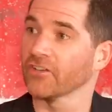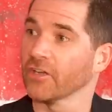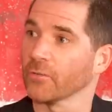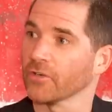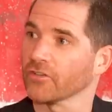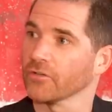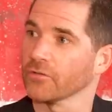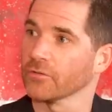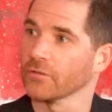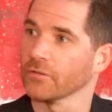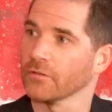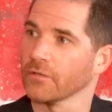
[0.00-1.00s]
actually what it's
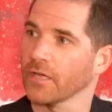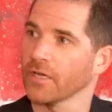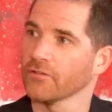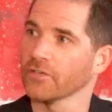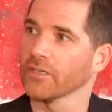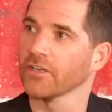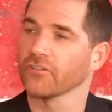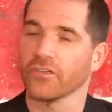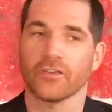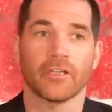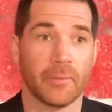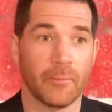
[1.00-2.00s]
called? Yeah. Oh, right.
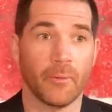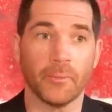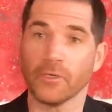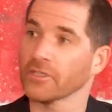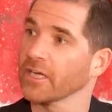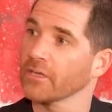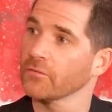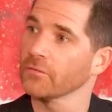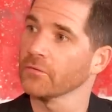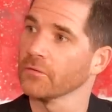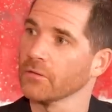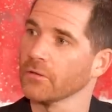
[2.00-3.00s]
So can people book now?
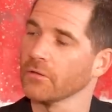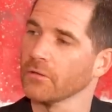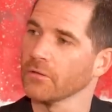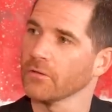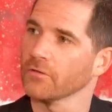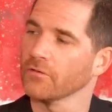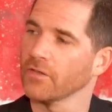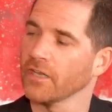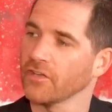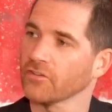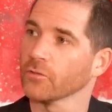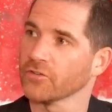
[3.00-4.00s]
Yeah.
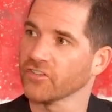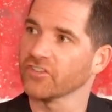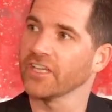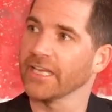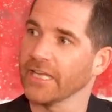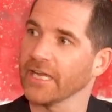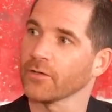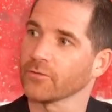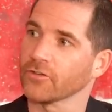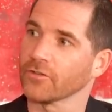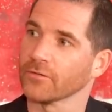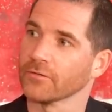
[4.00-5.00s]
And it's called the Silly Cow
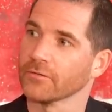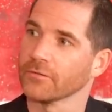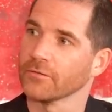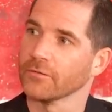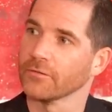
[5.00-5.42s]
Tour? Yeah.